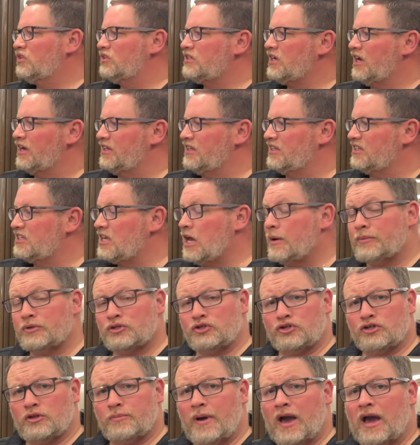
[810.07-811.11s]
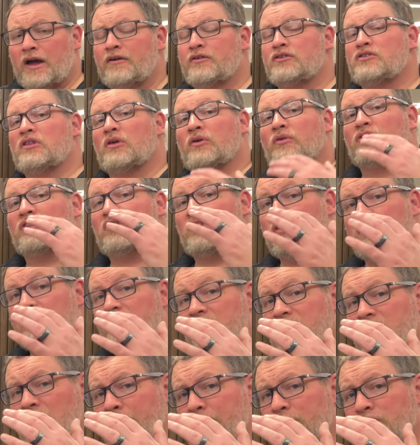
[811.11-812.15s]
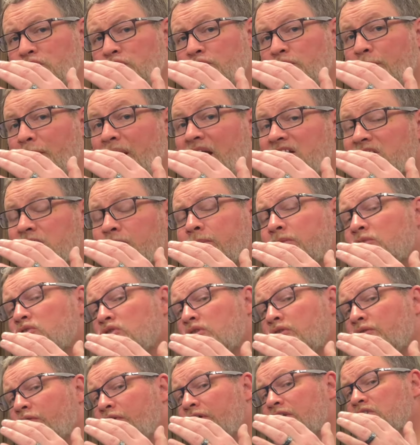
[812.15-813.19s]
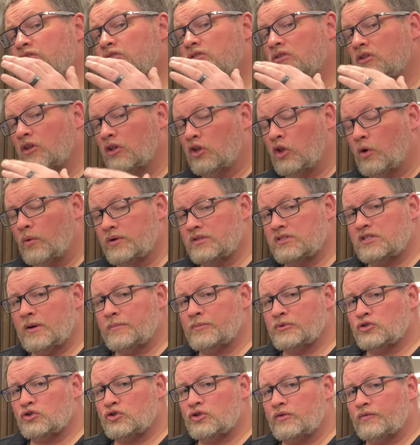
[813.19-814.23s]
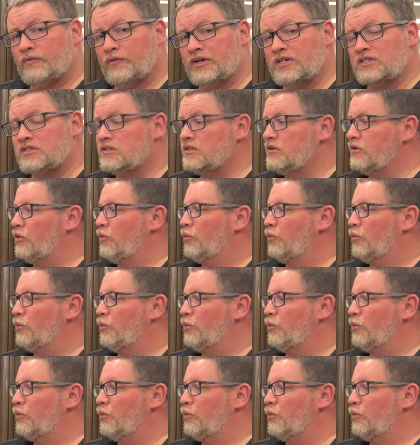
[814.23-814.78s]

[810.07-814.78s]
tell you the temperature of the batteries, the, the temperature, the max temperature they've reached, the lowest temperature they've reached,